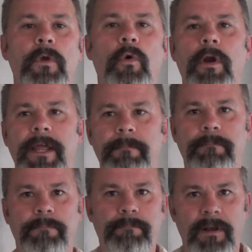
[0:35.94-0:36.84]
or a
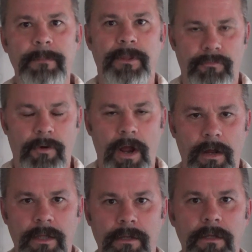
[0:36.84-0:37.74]
Plymouth
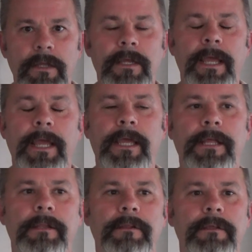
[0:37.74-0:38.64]
rock
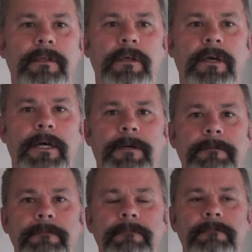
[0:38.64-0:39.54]
and
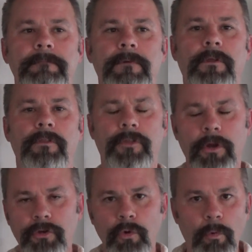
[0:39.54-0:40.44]
uh,
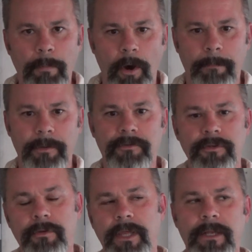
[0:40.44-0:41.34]
they're dual
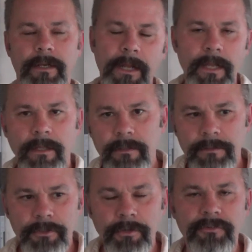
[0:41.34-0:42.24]
purpose you can
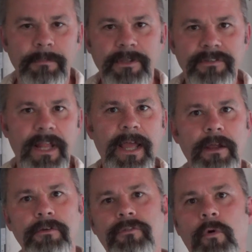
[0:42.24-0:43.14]
use them as
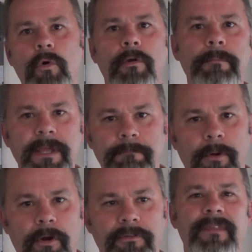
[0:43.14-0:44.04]
layers or
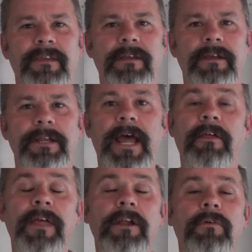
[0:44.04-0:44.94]
meat bird
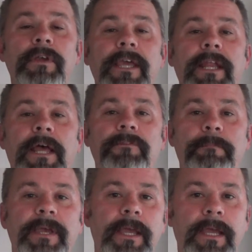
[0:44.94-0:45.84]
now they don't get as
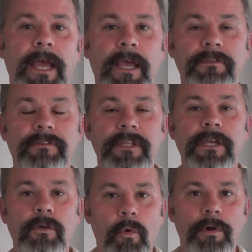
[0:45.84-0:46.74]
big as
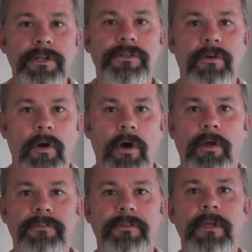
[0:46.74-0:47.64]
the Cornish
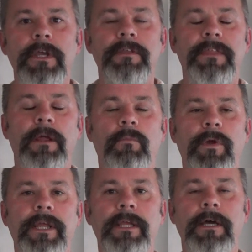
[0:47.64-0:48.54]
cross that
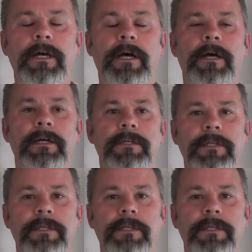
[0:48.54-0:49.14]
we uh,